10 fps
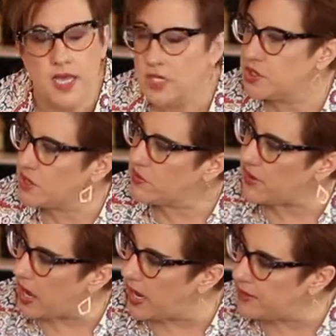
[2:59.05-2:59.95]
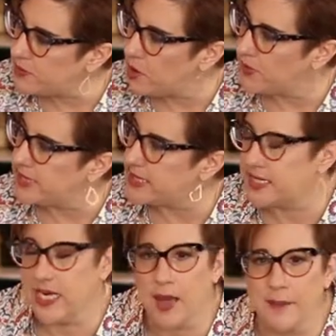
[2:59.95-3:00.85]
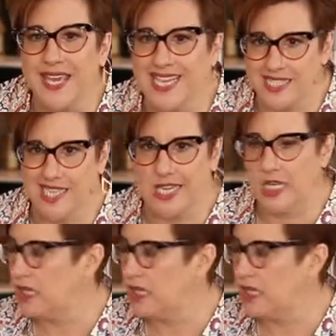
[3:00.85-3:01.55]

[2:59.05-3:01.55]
So if I'm going to stop guessing,